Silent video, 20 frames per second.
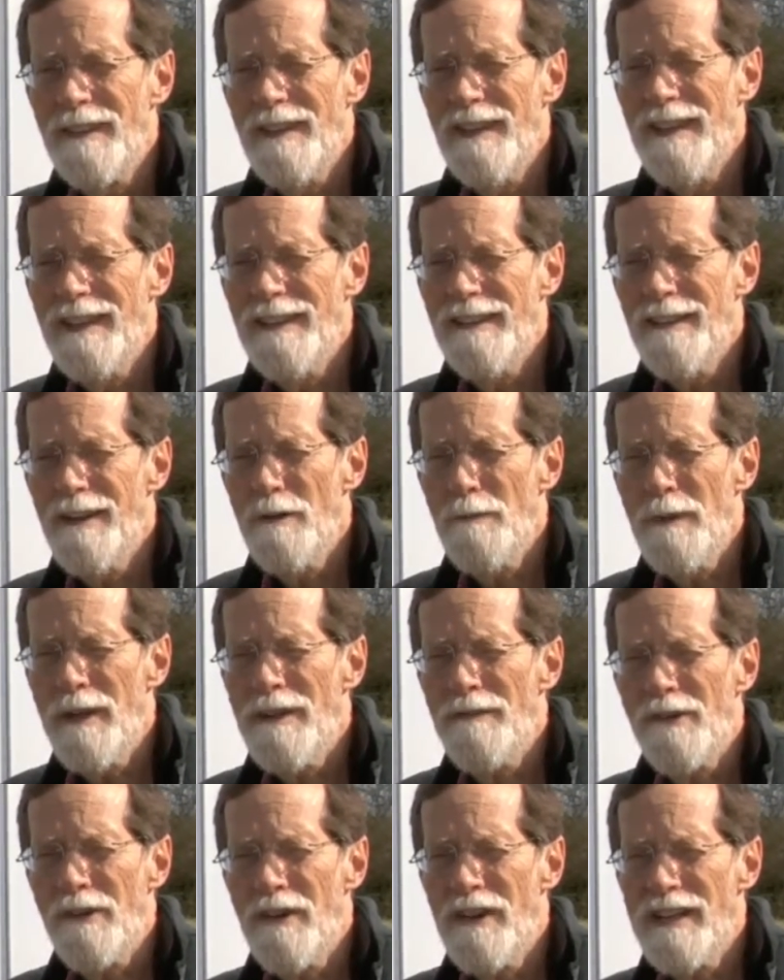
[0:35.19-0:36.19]
and I hope you
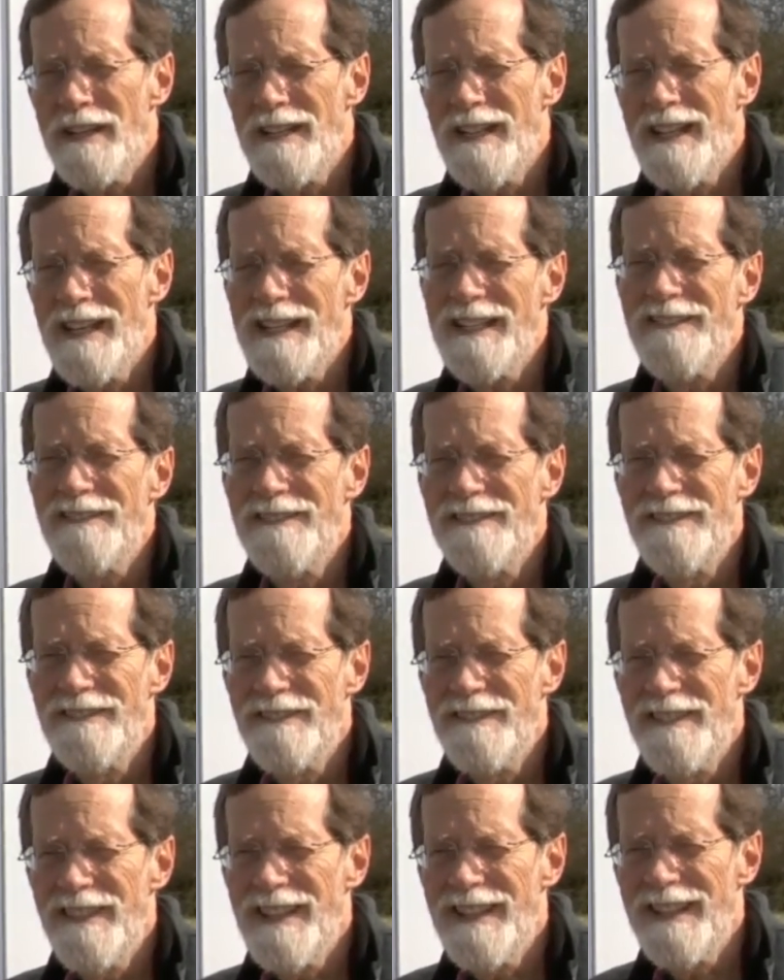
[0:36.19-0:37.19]
have a great day.
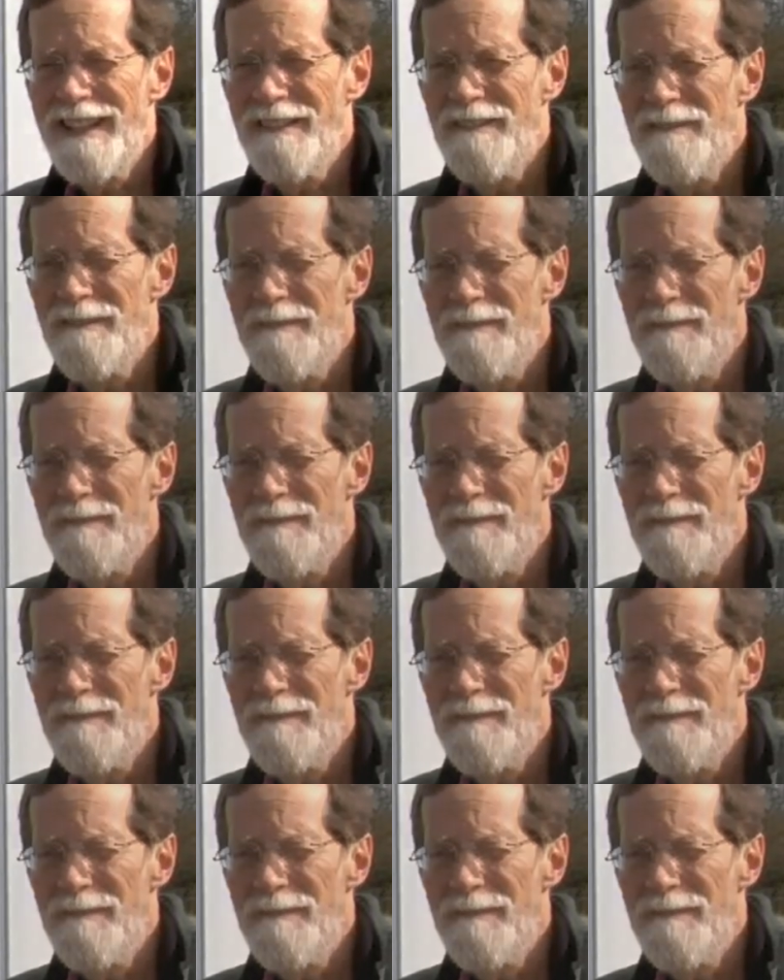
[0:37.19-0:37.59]
Thank you.